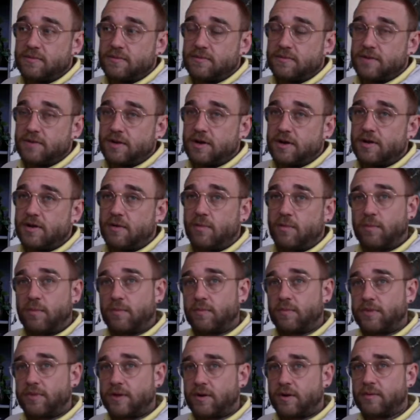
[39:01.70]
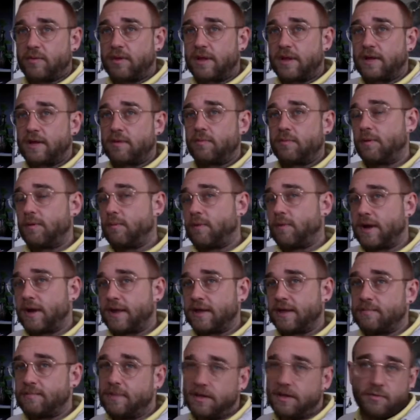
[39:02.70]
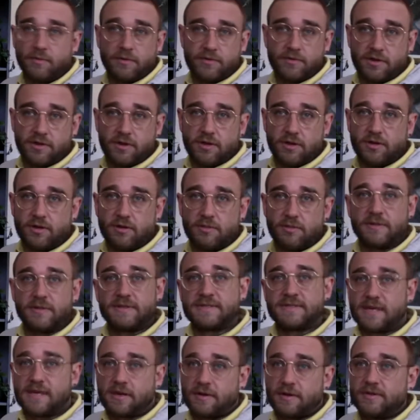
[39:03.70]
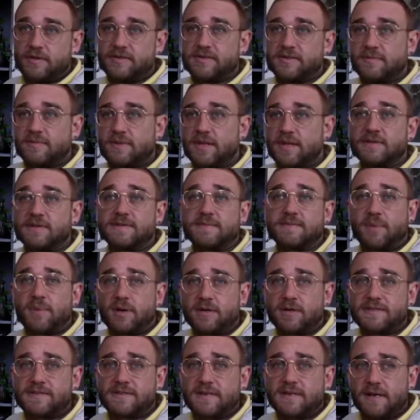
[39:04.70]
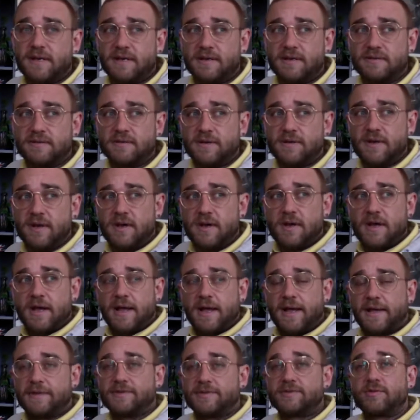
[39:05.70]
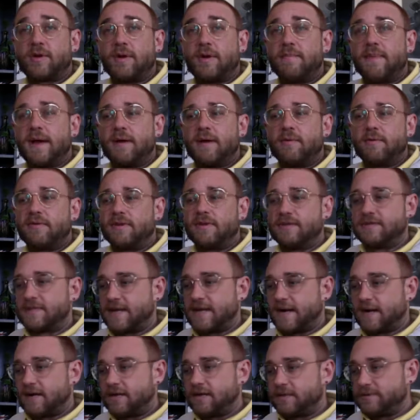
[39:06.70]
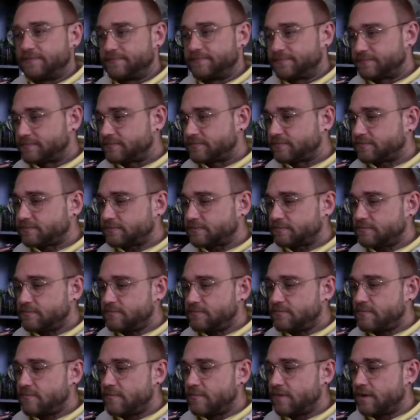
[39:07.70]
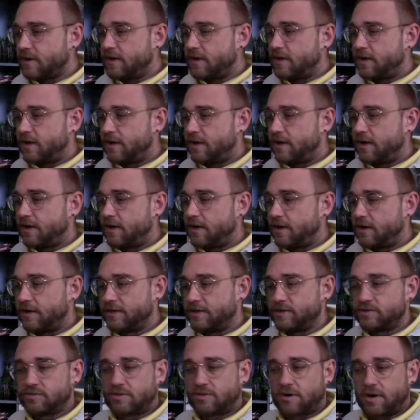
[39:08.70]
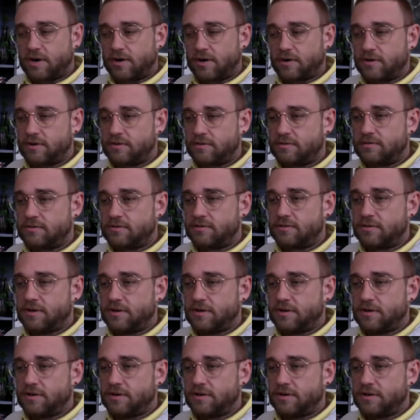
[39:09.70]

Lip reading: you know, they were like, we want to meet with you and tell you some things in person. And so I met with Adele in Toronto